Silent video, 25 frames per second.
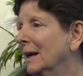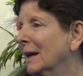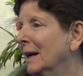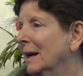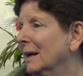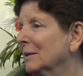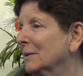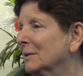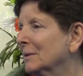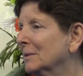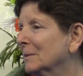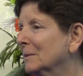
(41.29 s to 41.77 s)

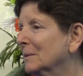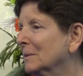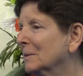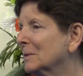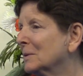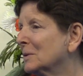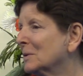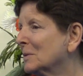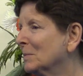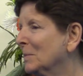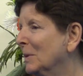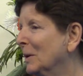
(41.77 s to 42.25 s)
I
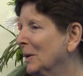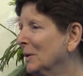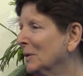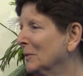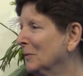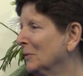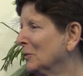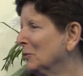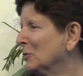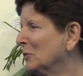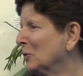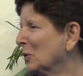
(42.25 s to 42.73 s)
was part
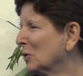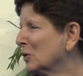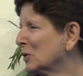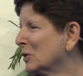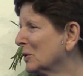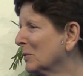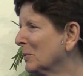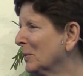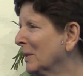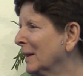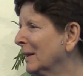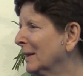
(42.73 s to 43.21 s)
of a
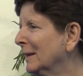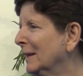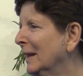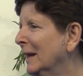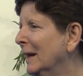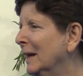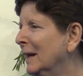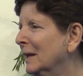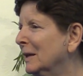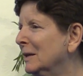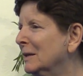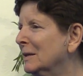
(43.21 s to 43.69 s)
foursome that
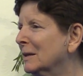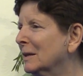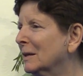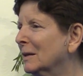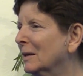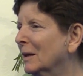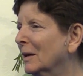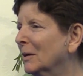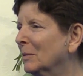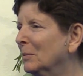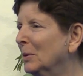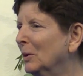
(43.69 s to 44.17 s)
led
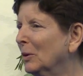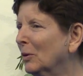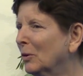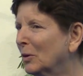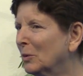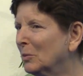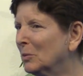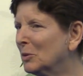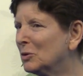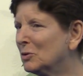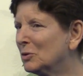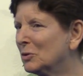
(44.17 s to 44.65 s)

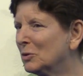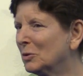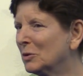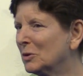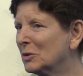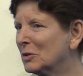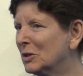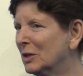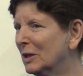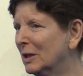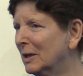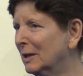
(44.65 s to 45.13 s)
pilgrimage
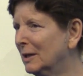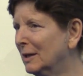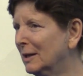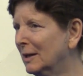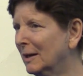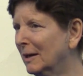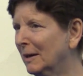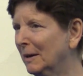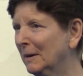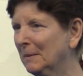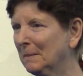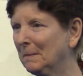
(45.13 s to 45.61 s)
tours to
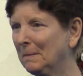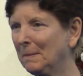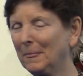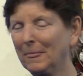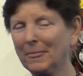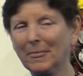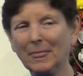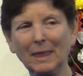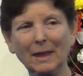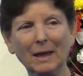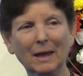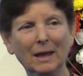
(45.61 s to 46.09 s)
India
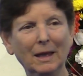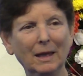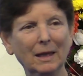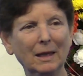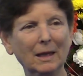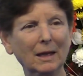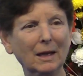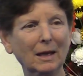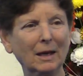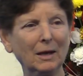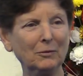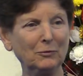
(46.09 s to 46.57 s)

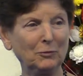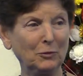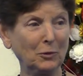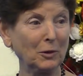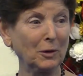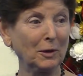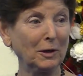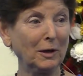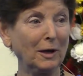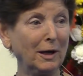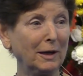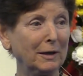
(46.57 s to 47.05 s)

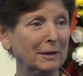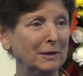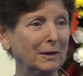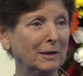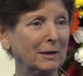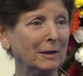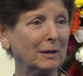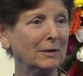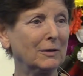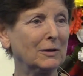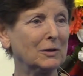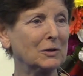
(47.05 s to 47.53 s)
for Ananda.